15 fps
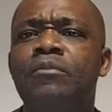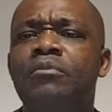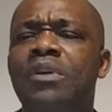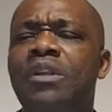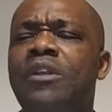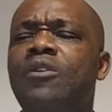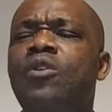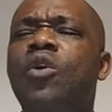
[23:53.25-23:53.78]
May
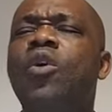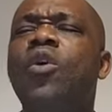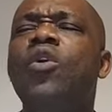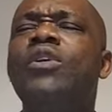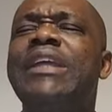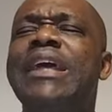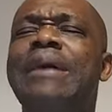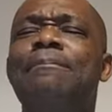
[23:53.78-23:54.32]
the
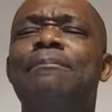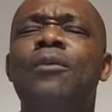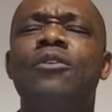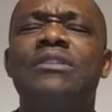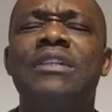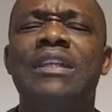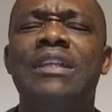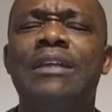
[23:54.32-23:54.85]
Lord help
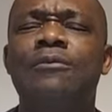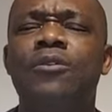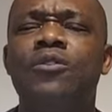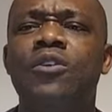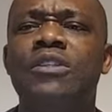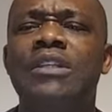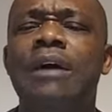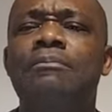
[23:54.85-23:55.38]
us the name of
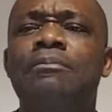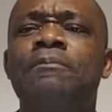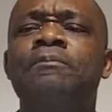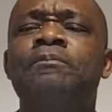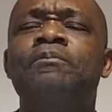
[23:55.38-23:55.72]
Jesus and